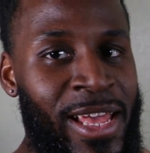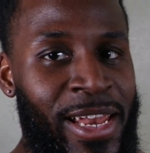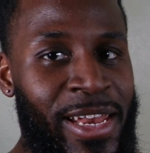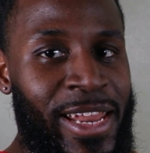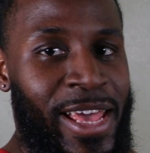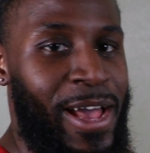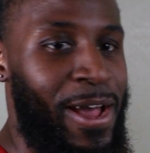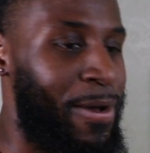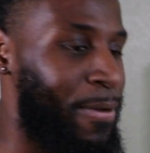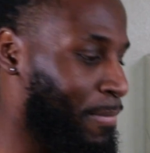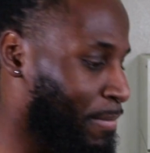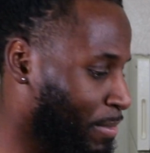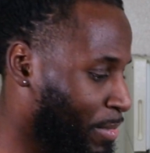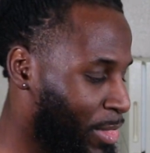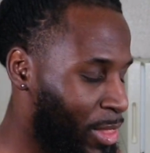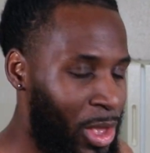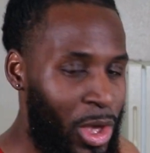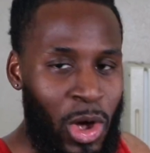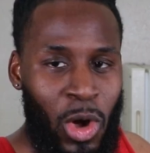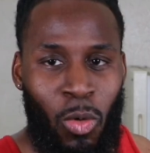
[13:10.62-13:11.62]
Now,
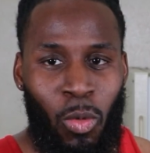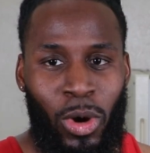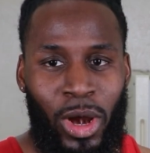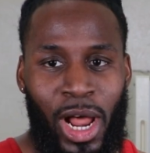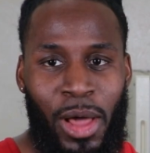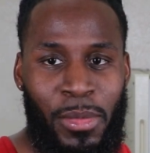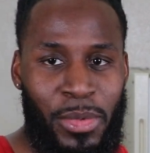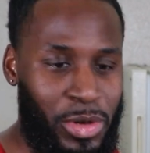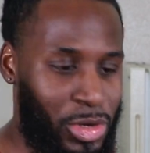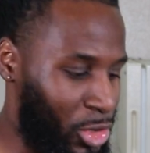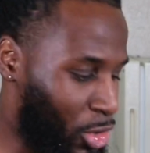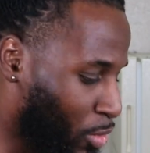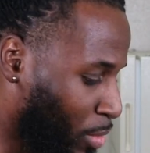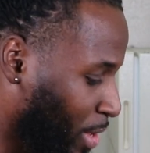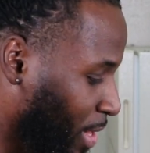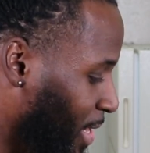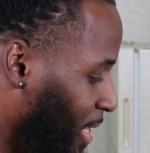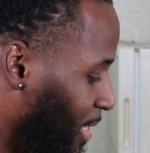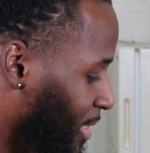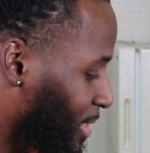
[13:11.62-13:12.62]
what I'm gonna do
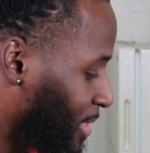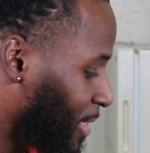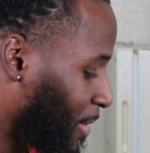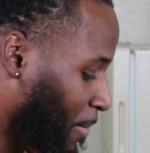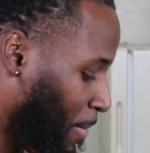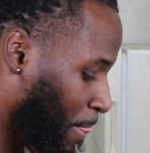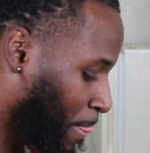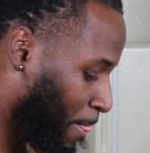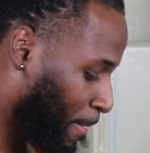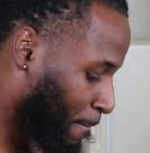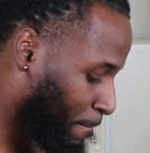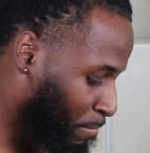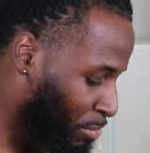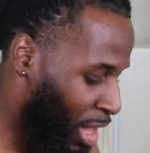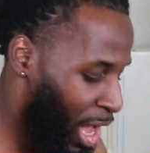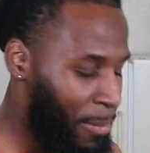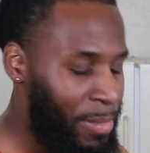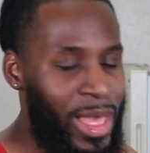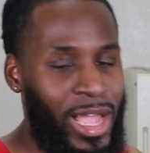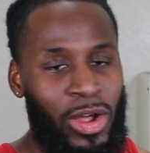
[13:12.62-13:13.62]
is,
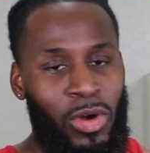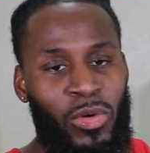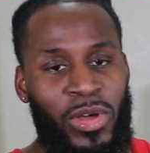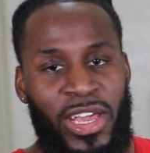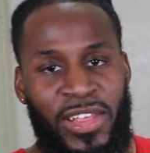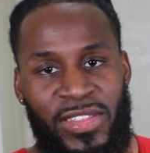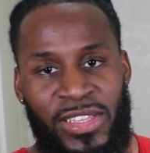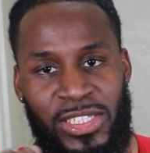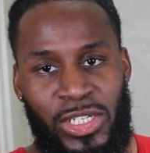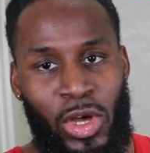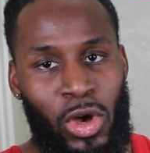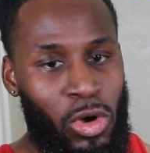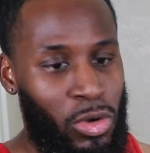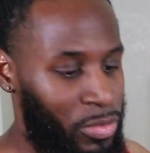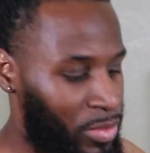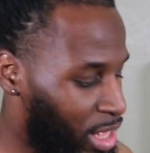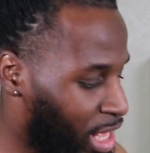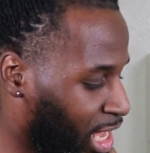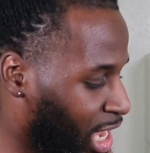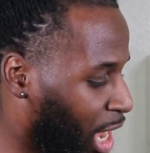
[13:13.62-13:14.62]
I'm not gonna eat this
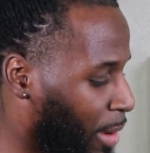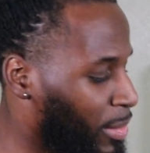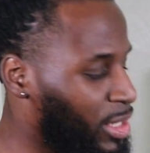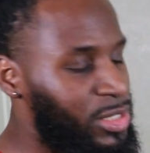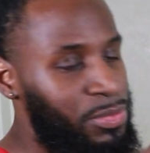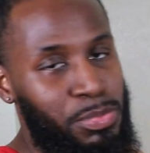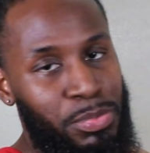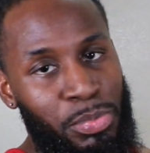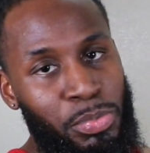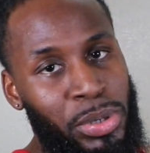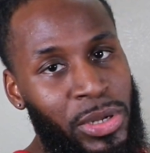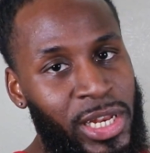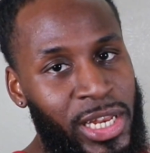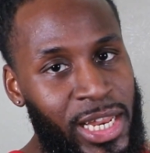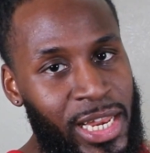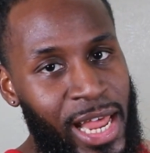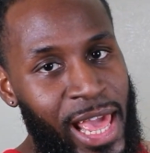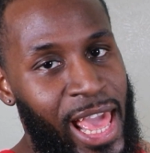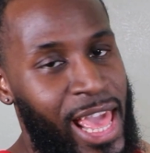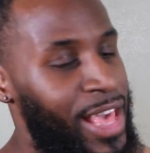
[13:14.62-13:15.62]
whole thing. I'm gonna put it
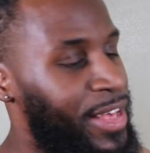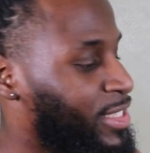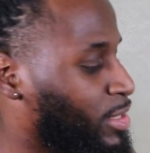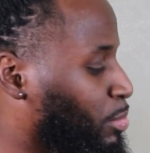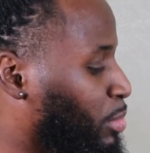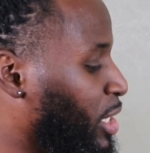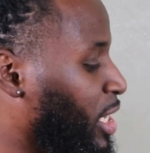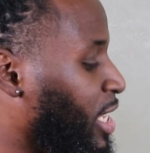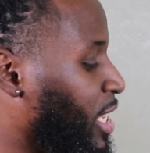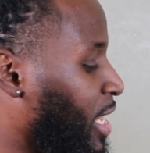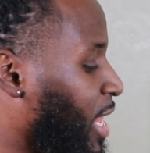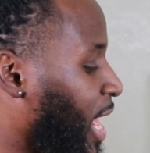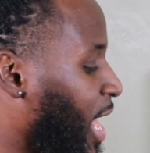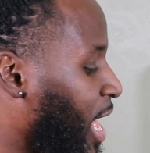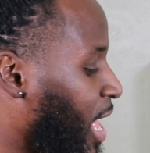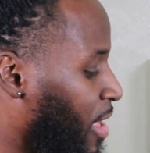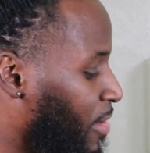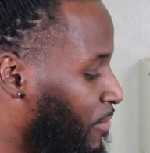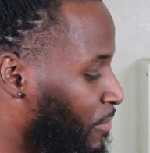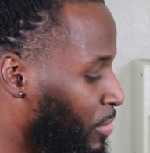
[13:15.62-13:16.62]
in half, split it in
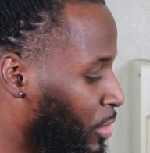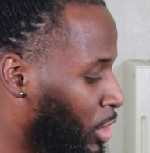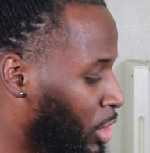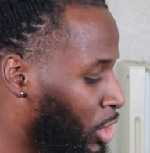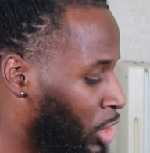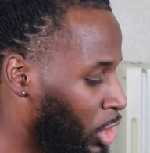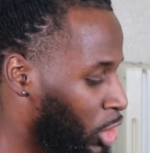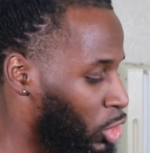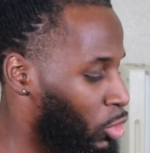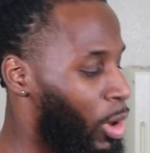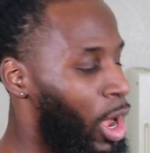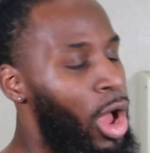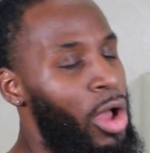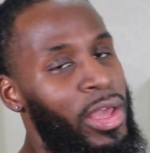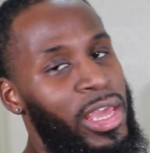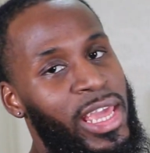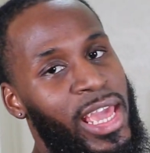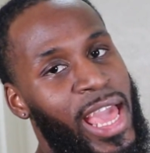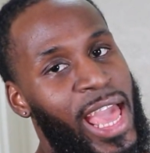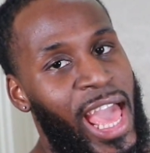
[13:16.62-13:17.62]
half. So
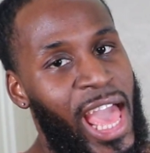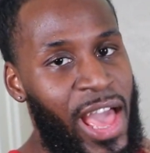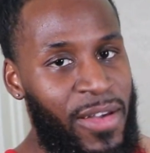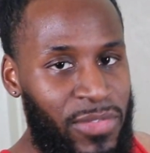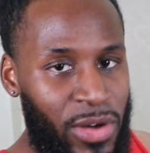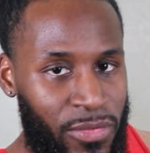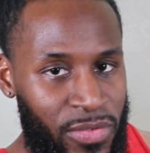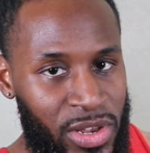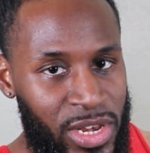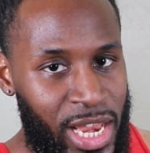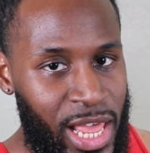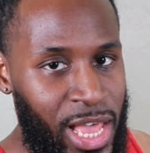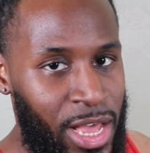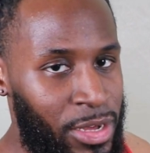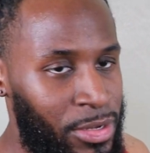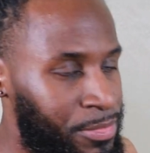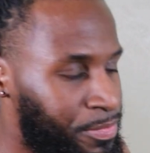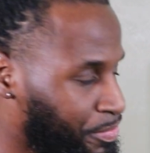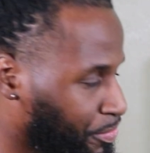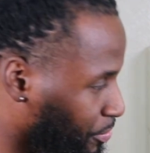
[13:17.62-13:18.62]
I'll eat half of it
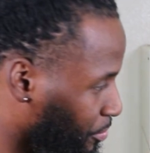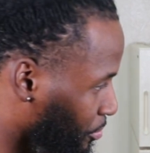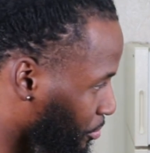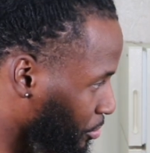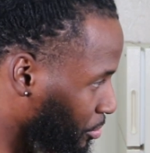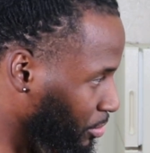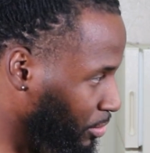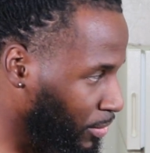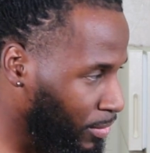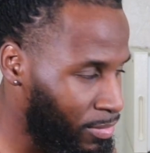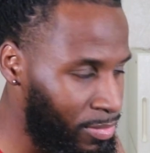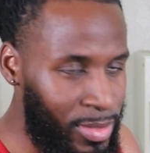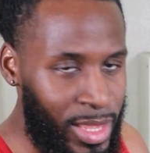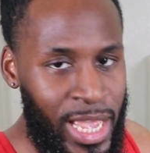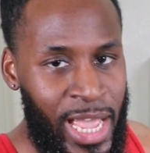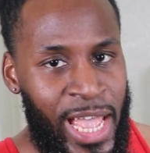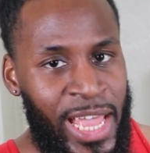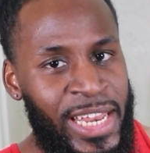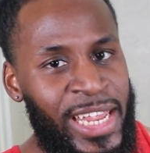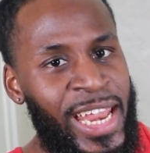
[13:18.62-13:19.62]
now,
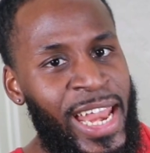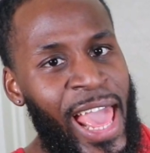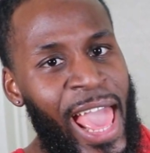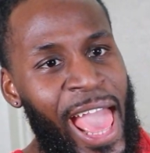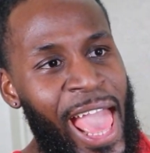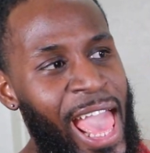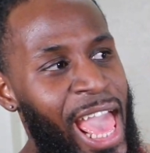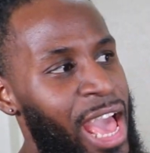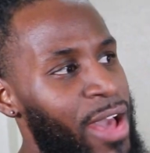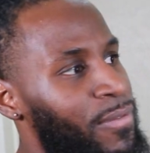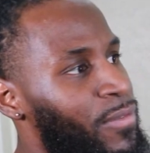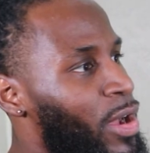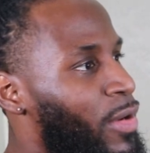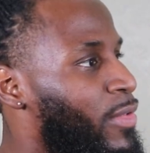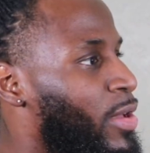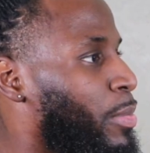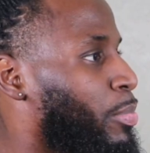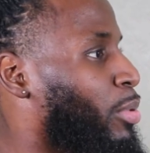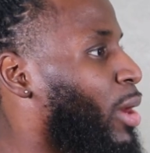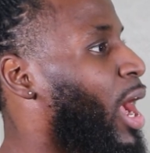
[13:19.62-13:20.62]
and then half of
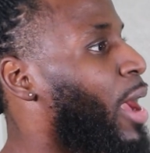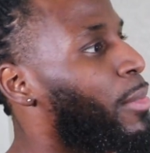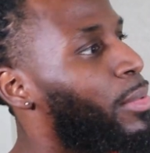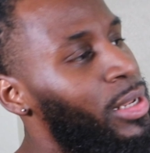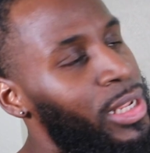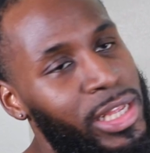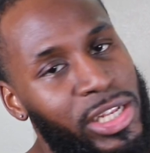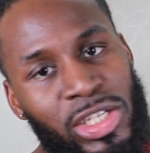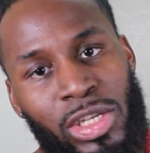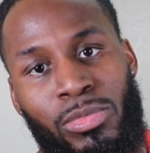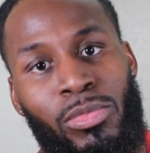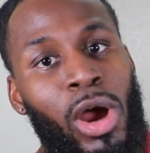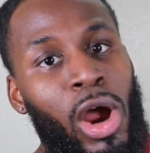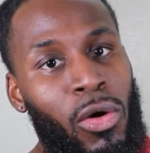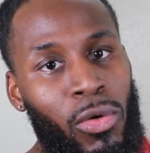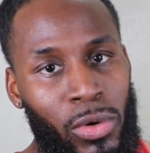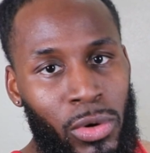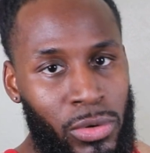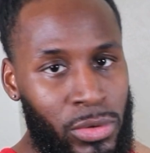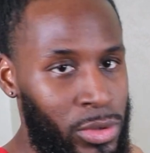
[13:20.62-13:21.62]
it probably
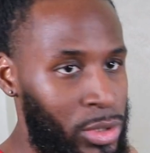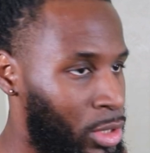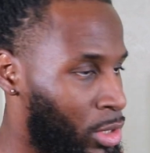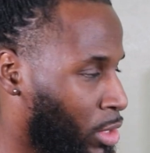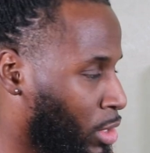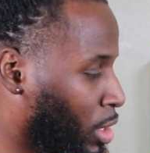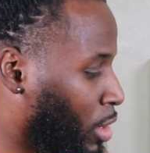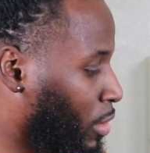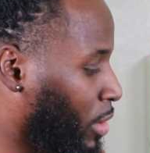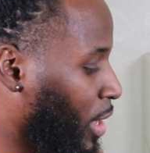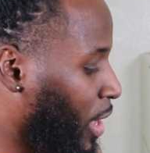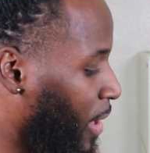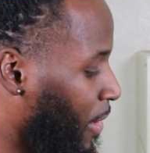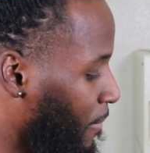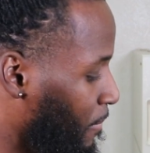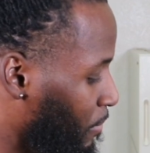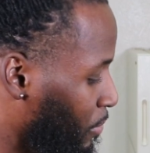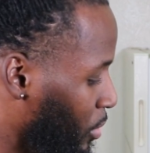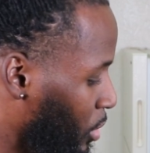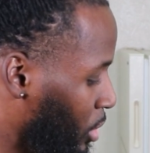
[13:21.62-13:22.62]
tomorrow,
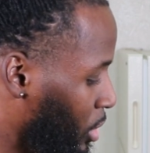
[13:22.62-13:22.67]
okay?